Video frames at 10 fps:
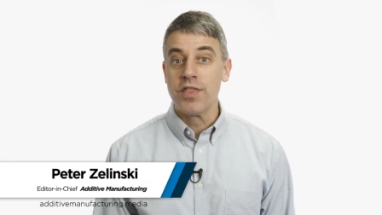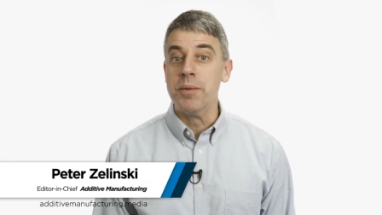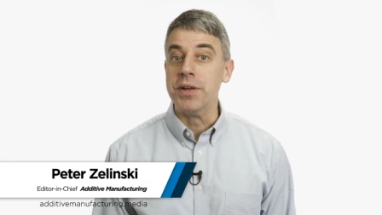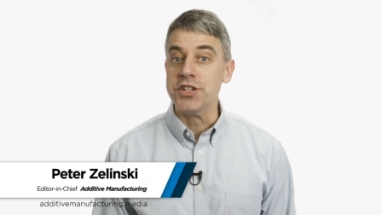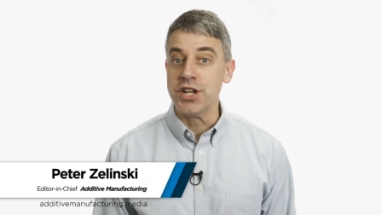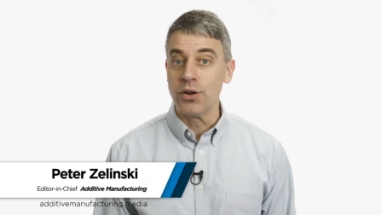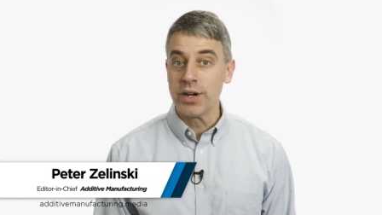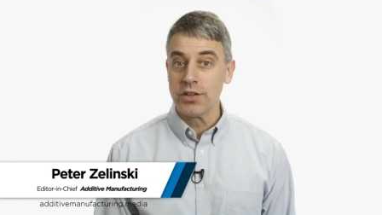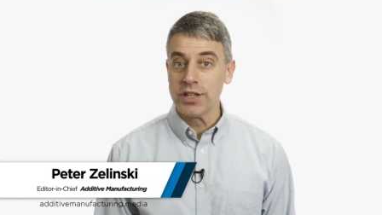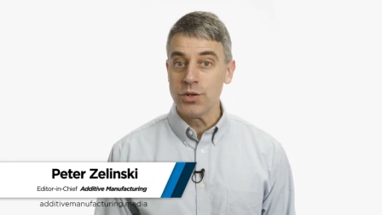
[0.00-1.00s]
the
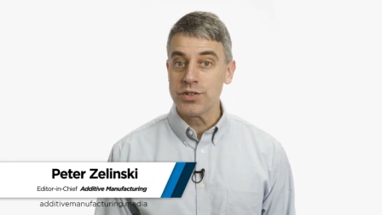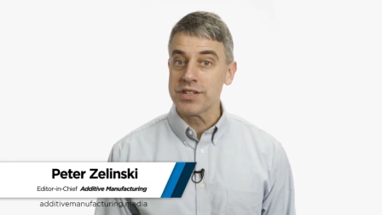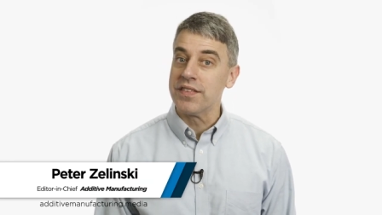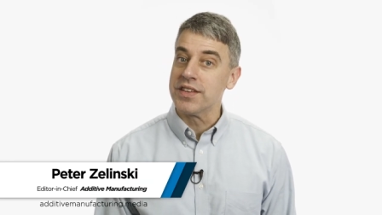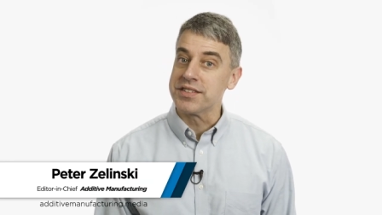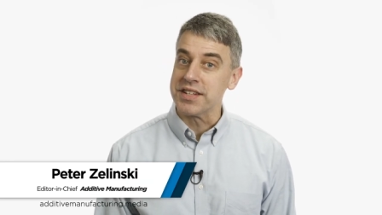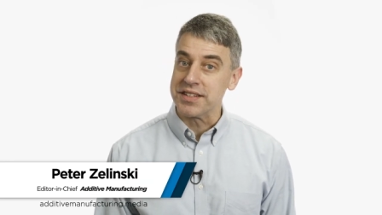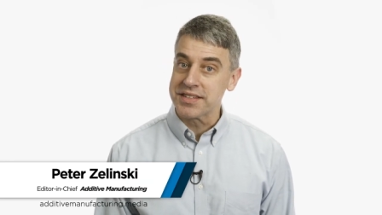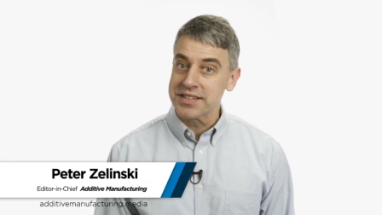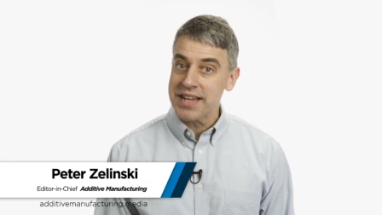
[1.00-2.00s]
material use, and the
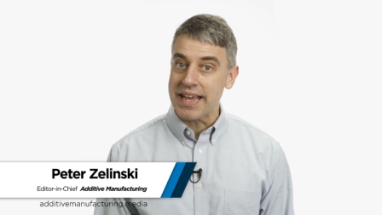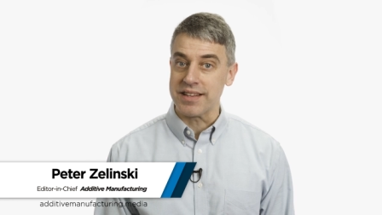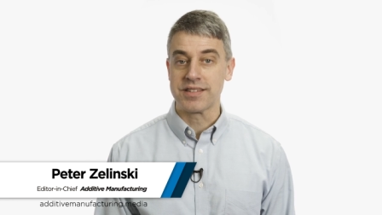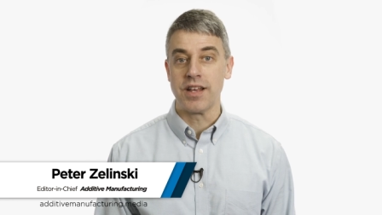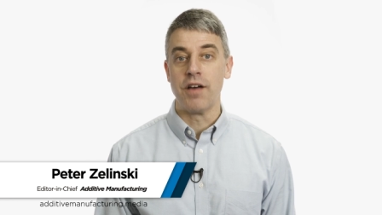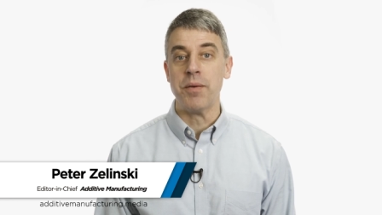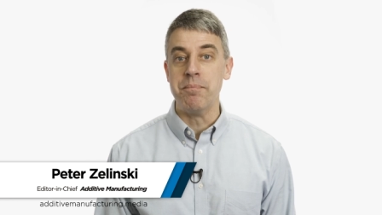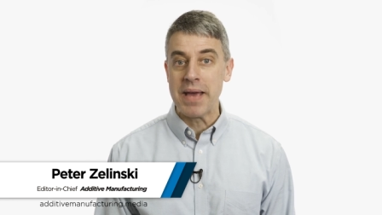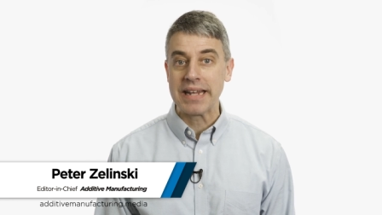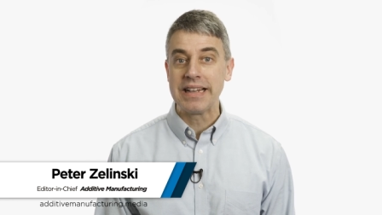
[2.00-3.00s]
success of a
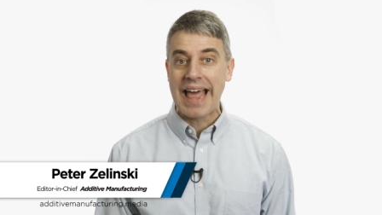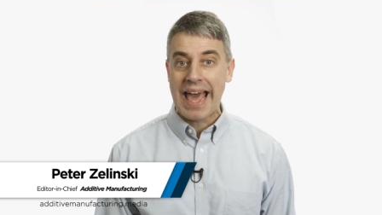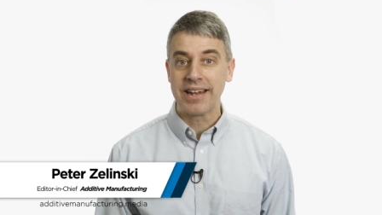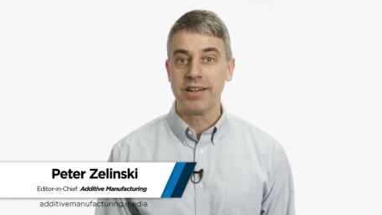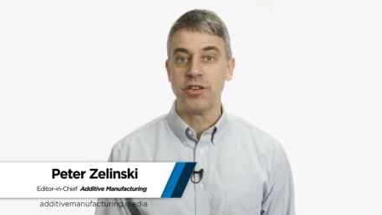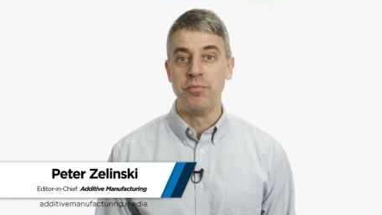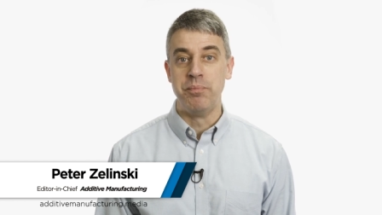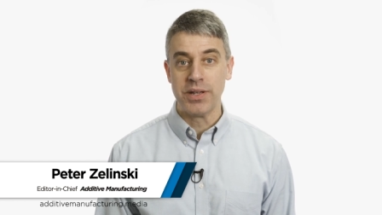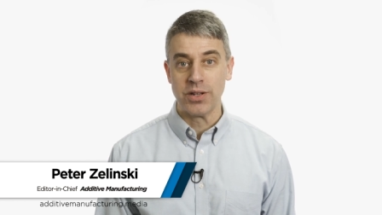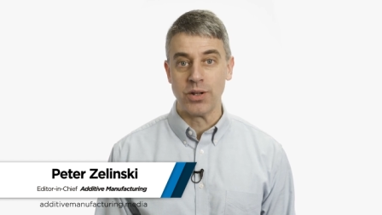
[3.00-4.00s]
metal
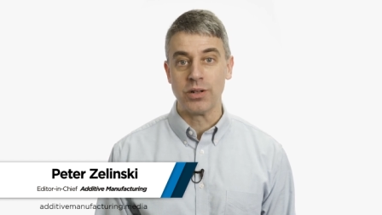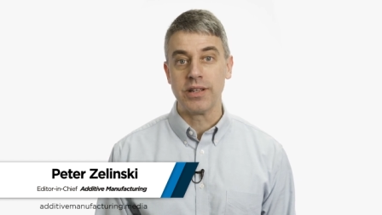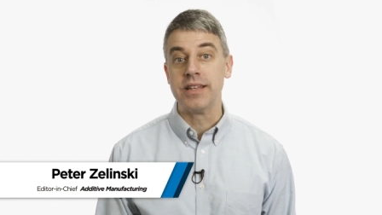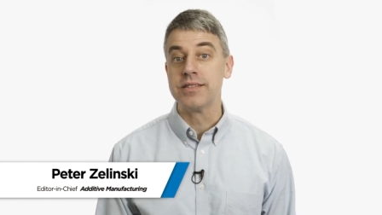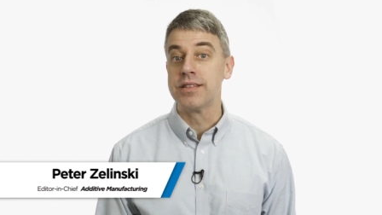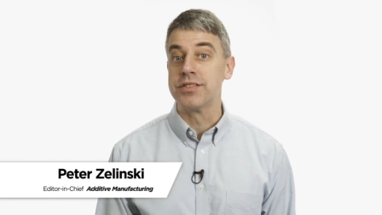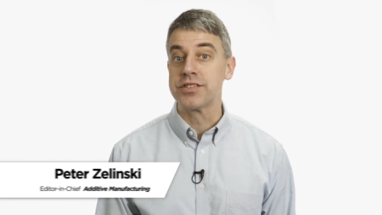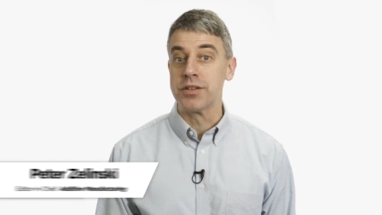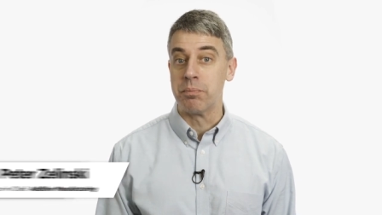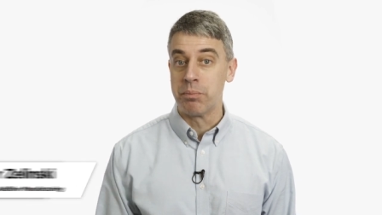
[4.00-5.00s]
additive build is the
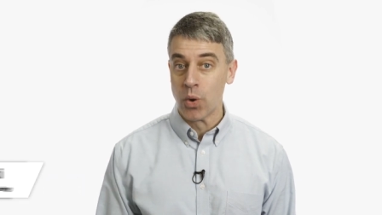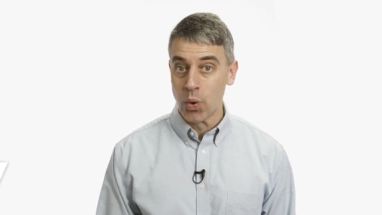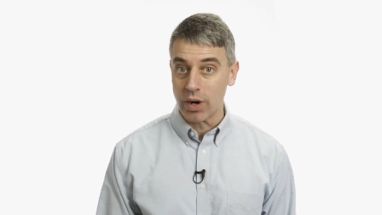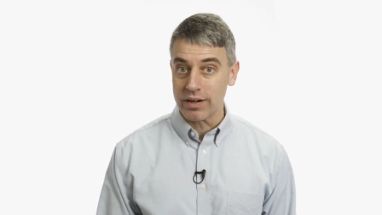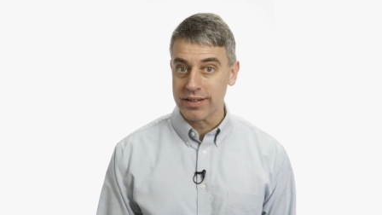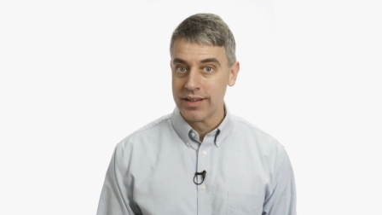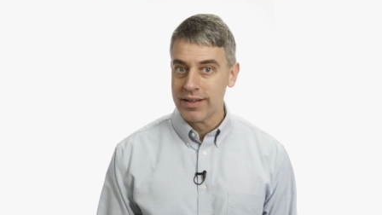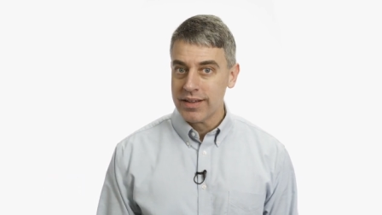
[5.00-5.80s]
support.